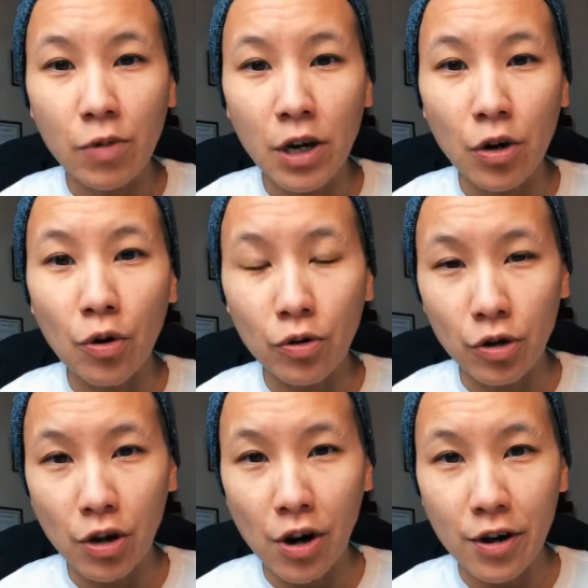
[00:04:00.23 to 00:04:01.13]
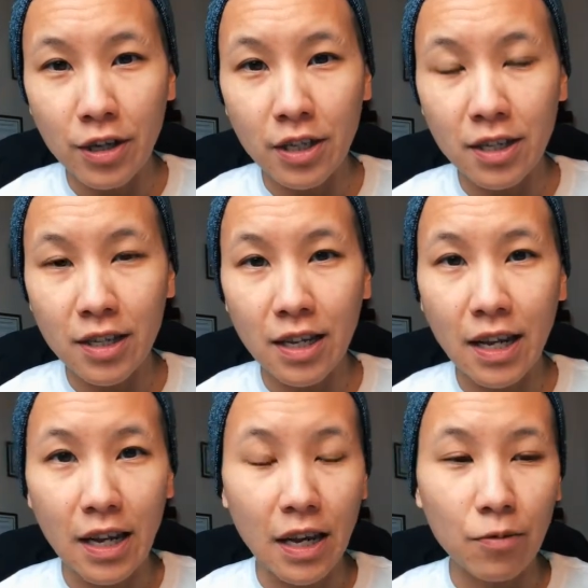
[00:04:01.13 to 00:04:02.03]
We know the dogs,
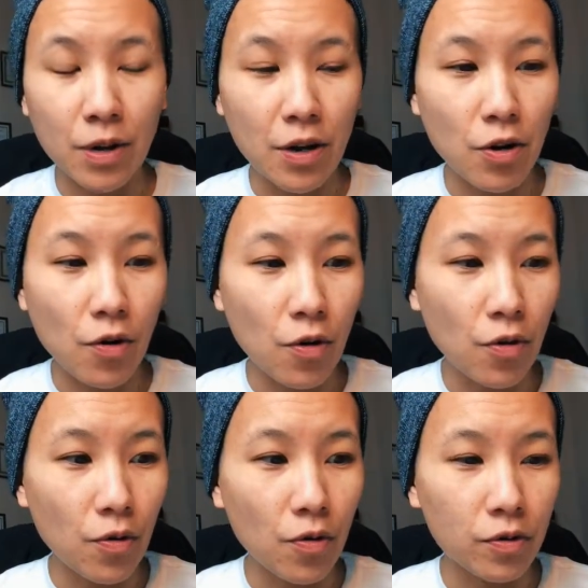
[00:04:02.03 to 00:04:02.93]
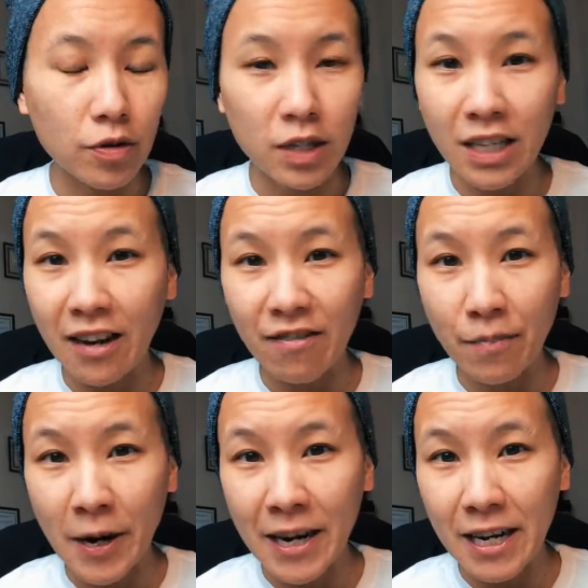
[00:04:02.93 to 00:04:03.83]
and we know the state
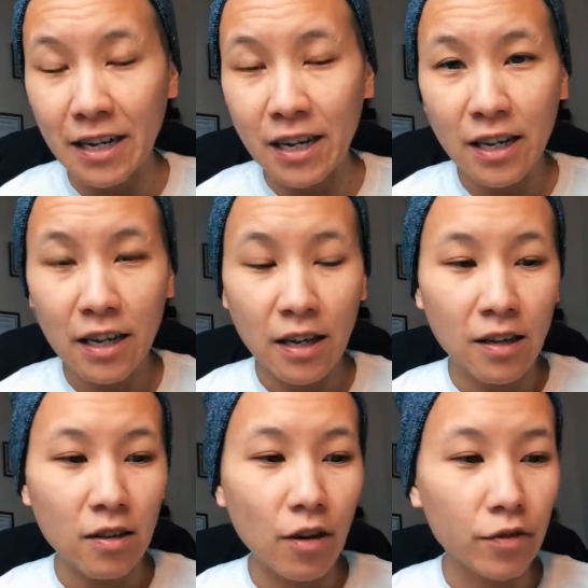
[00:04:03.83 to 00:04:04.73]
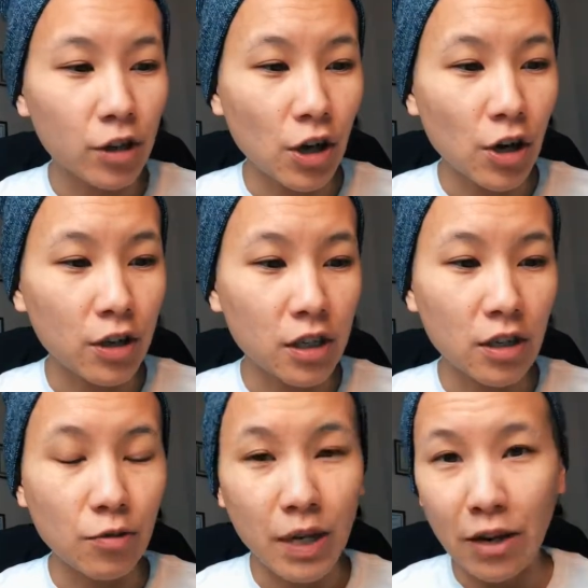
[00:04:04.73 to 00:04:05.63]
of mind of the
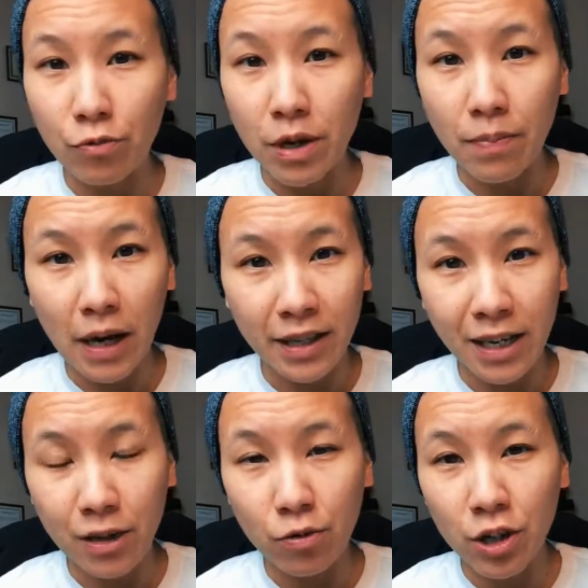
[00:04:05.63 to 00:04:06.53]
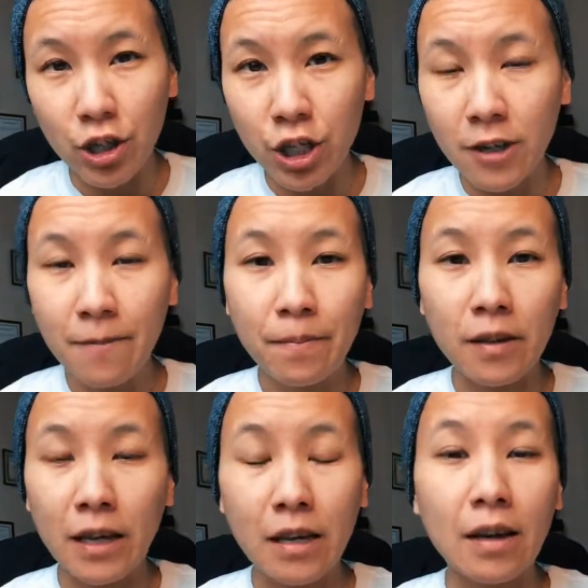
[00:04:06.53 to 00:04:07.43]
dogs. We can read body language.
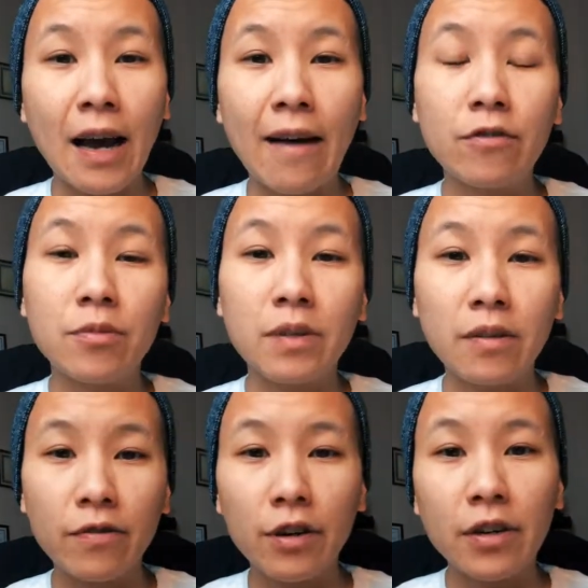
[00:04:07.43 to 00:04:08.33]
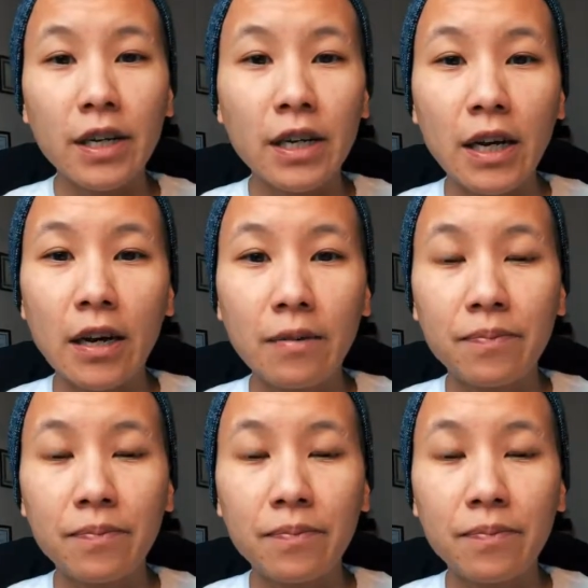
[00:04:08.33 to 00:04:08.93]
Like you have to be very